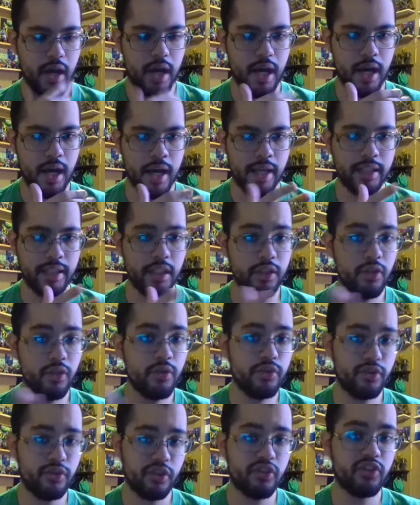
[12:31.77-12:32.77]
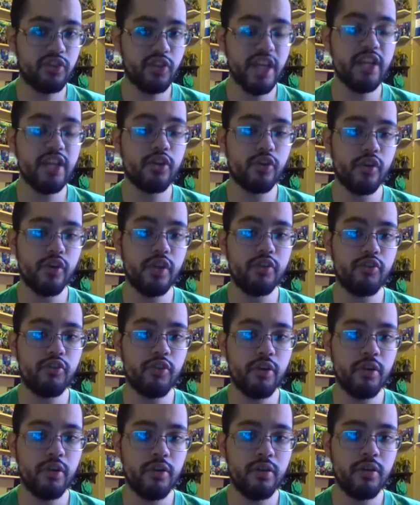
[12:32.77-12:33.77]
And then there's the snake
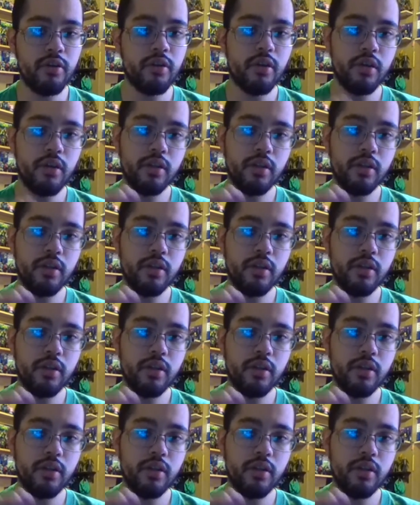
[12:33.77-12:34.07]
creature